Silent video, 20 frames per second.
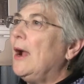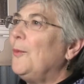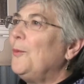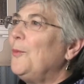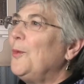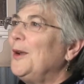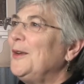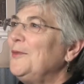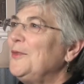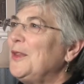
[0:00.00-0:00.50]

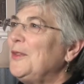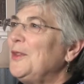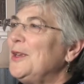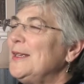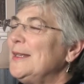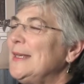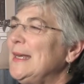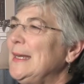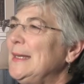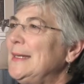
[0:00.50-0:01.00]
One of the
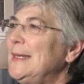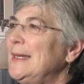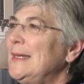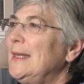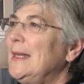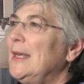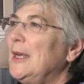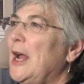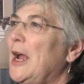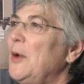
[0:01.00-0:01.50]
things he
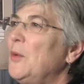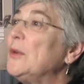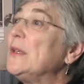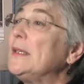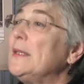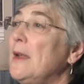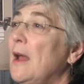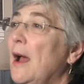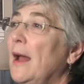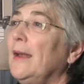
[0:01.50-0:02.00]
did that I
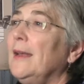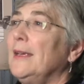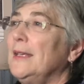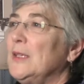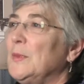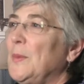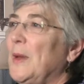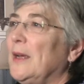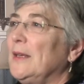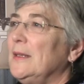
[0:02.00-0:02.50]
was not
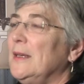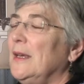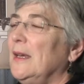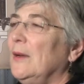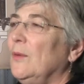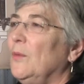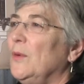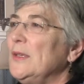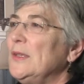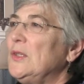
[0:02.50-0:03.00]

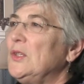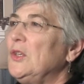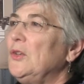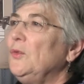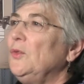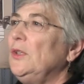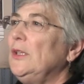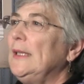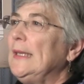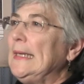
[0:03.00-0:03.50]
expecting was
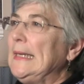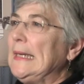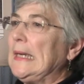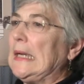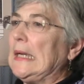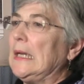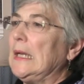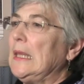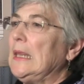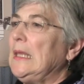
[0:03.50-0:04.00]
to
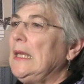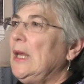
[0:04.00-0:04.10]
link